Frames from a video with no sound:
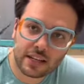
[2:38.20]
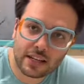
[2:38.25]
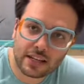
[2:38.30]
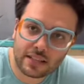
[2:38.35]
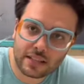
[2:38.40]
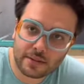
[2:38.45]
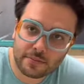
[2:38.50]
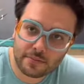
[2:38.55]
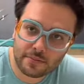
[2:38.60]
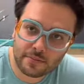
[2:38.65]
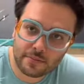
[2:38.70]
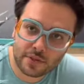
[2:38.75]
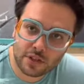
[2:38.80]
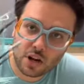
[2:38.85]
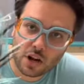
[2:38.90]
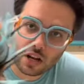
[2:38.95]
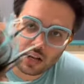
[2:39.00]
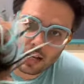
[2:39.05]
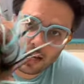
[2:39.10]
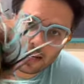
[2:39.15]
Some
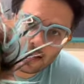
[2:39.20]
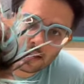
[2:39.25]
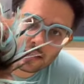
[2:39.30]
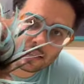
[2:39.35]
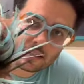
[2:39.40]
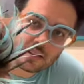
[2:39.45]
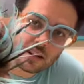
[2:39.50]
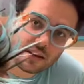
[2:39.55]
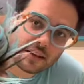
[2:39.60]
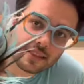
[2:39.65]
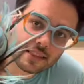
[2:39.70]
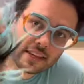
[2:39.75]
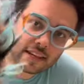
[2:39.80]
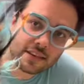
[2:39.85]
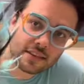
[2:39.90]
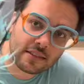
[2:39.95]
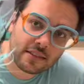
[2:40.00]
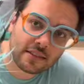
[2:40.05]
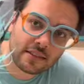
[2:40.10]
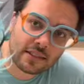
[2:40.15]
doll eyes on
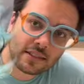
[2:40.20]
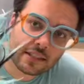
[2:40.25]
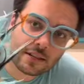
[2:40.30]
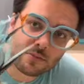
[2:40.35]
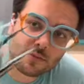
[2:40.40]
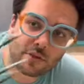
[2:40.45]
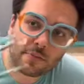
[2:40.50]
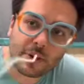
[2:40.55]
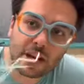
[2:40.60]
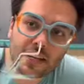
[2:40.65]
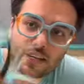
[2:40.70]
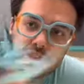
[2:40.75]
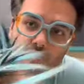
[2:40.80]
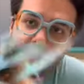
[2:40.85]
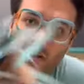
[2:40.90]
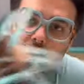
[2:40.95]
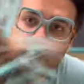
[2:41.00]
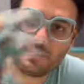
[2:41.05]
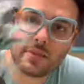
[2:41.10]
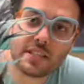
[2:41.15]
there, a little more paint
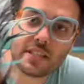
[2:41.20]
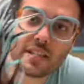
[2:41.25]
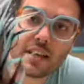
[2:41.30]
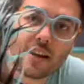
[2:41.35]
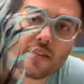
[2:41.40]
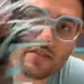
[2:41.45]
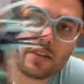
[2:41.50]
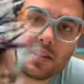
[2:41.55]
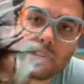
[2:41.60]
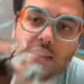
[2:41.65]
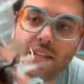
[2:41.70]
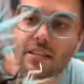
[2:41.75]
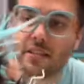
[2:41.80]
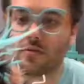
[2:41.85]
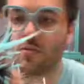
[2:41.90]
job. It's covered in this